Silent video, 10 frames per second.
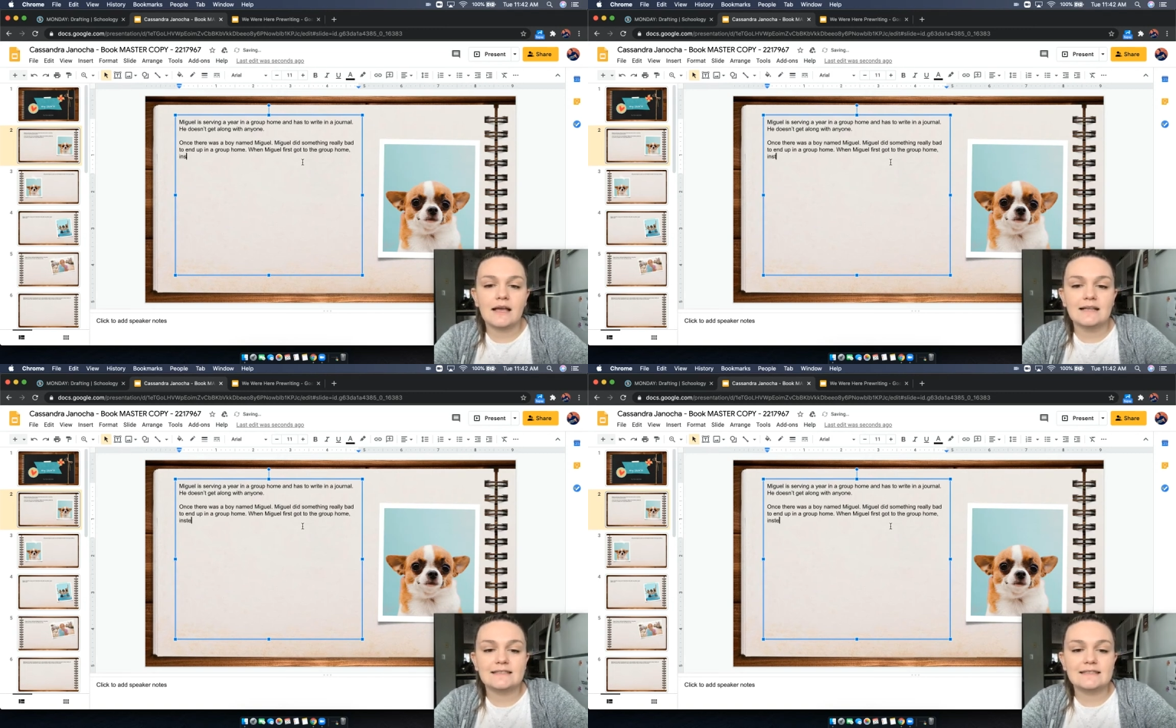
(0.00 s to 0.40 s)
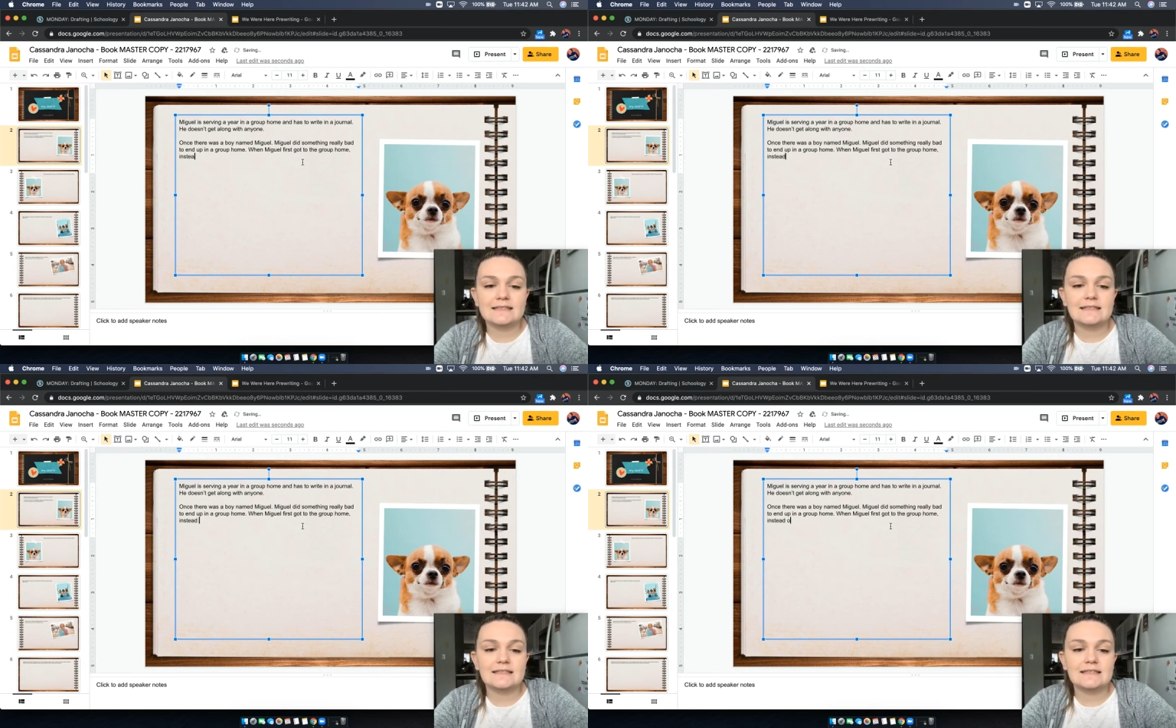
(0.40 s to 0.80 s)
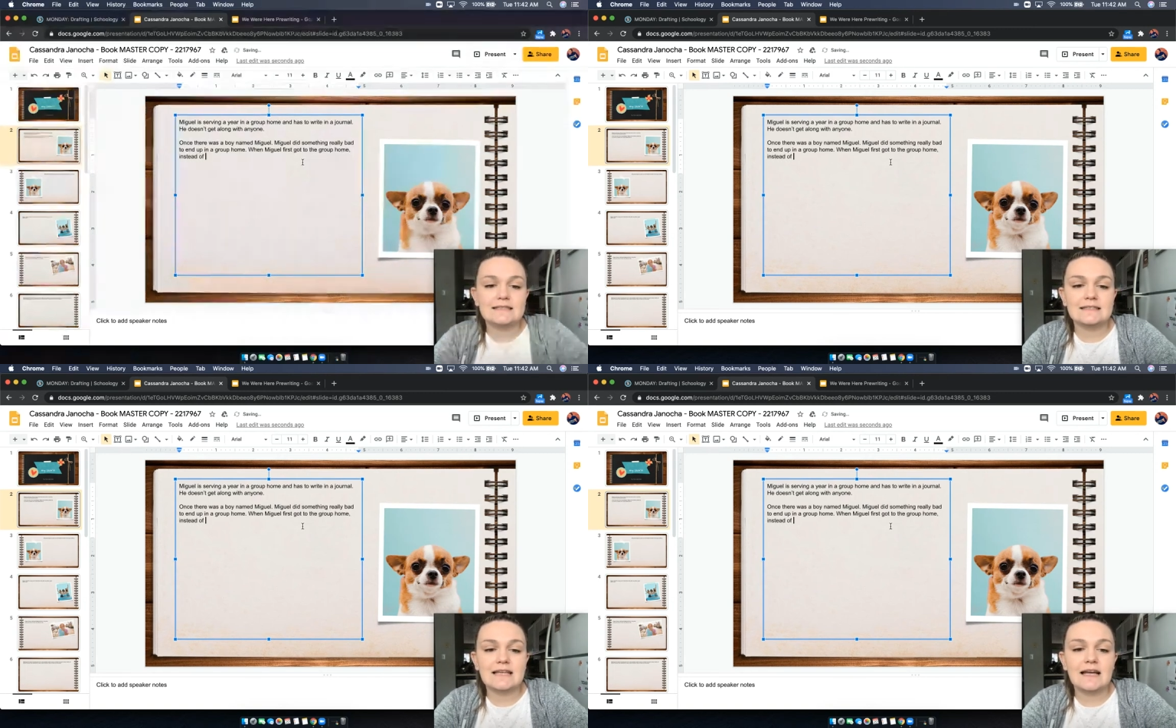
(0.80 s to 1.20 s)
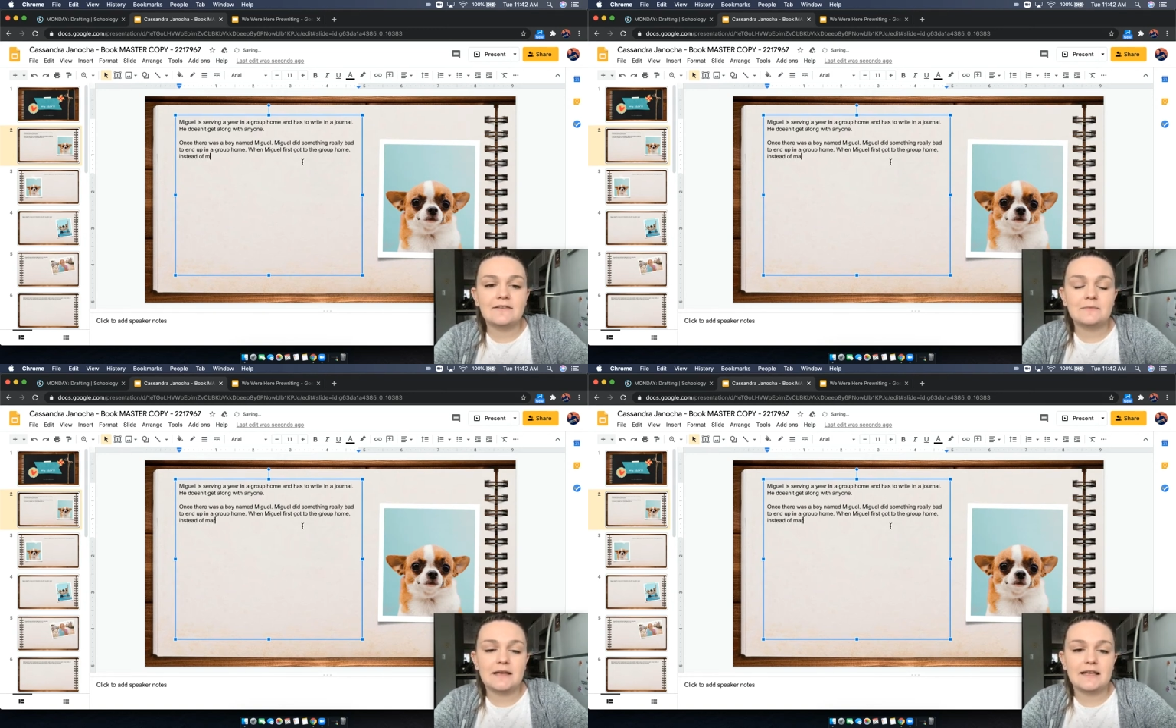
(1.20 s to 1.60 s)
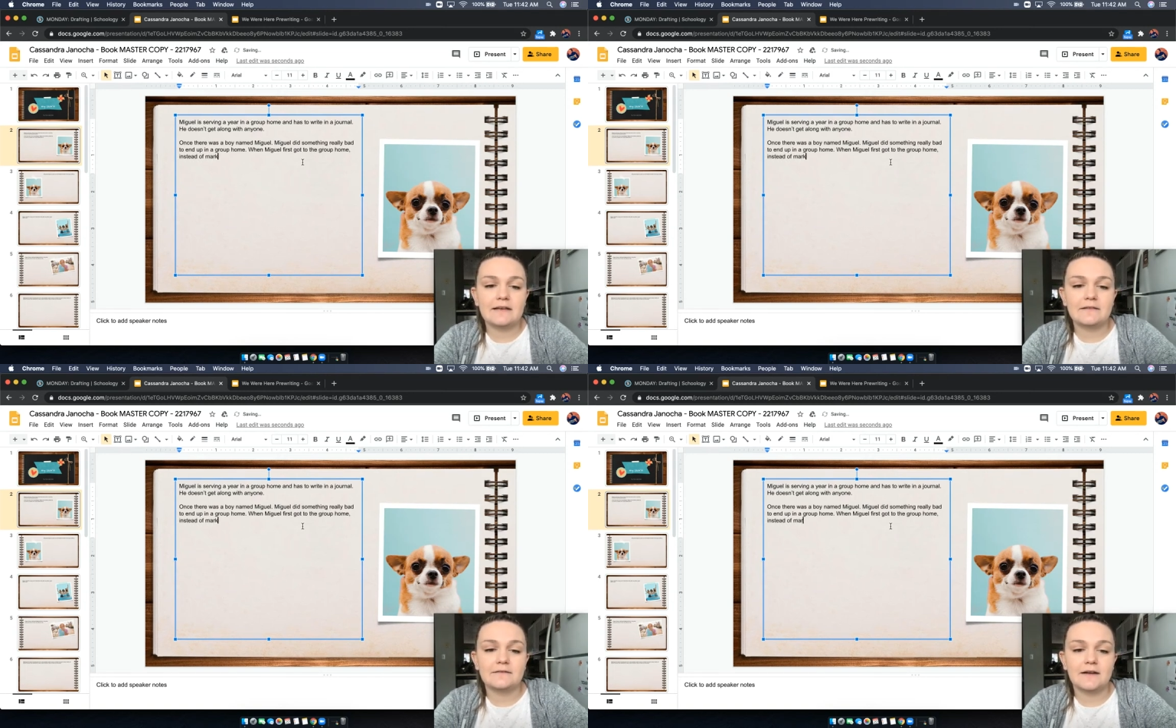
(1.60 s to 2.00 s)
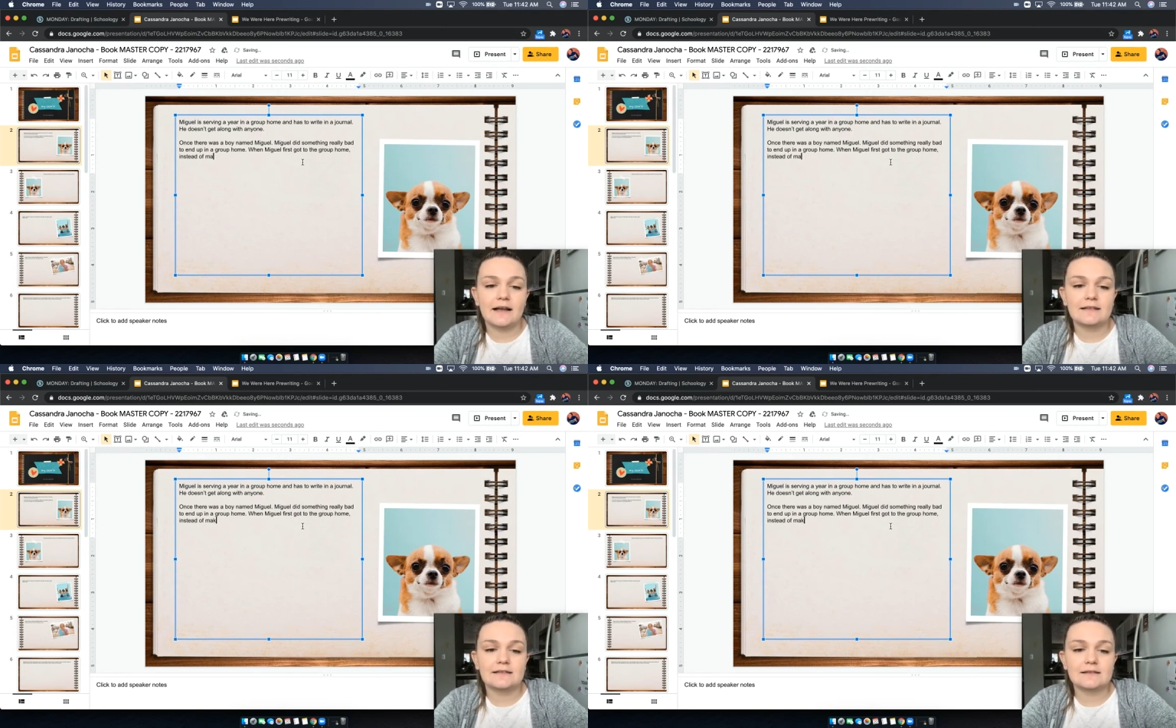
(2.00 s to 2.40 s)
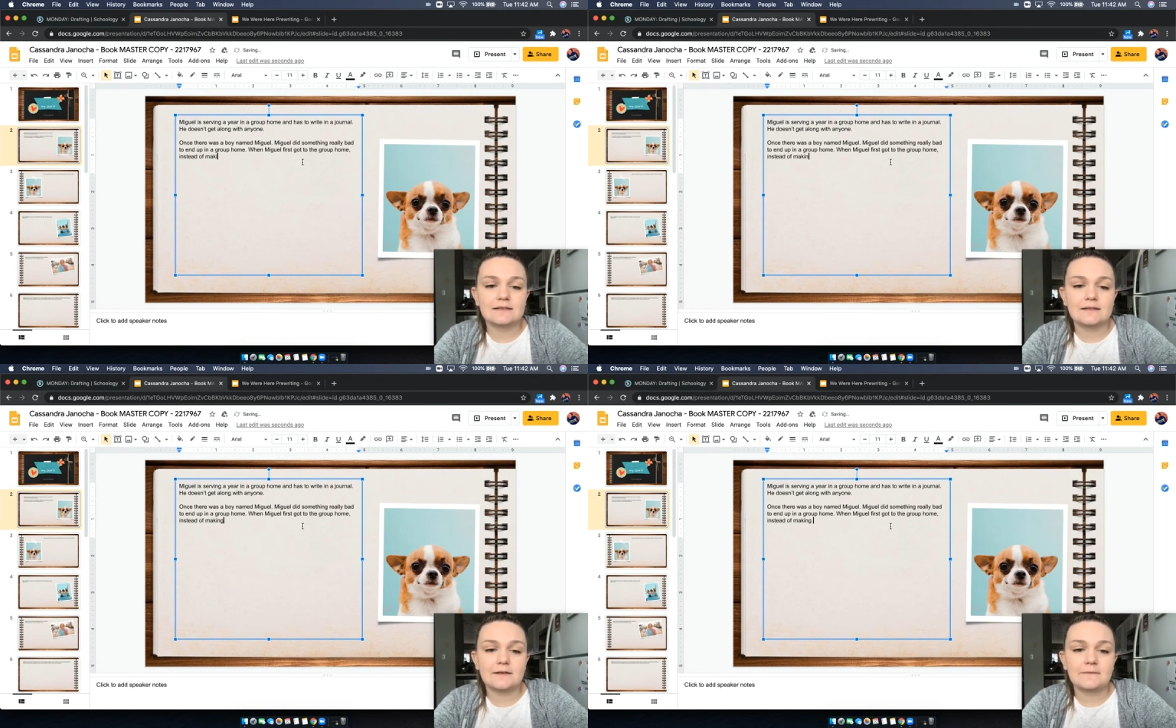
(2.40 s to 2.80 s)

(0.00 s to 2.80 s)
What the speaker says: instead of making friends,